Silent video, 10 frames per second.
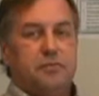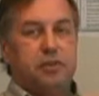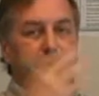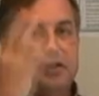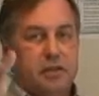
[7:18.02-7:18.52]

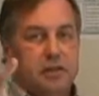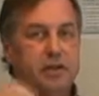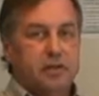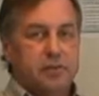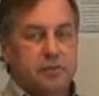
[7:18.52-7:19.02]
first
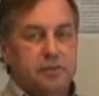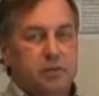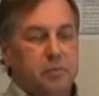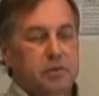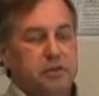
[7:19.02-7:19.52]
inclination for
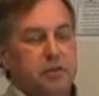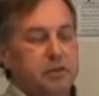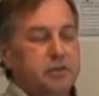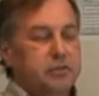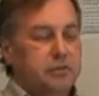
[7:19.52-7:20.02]
someone that's
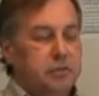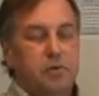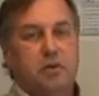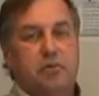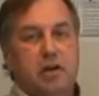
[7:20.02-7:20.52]
not used to the
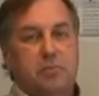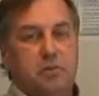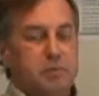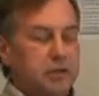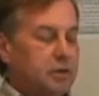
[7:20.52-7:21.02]
program
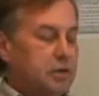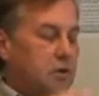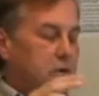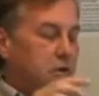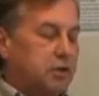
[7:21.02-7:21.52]
will be,
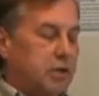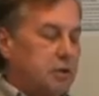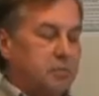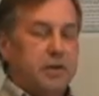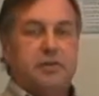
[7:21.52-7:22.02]
okay,
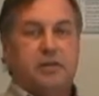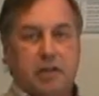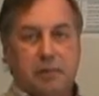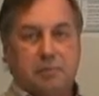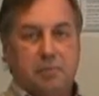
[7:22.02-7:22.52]
I'll press the
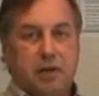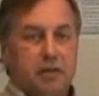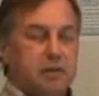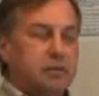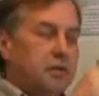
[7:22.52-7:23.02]
depth button,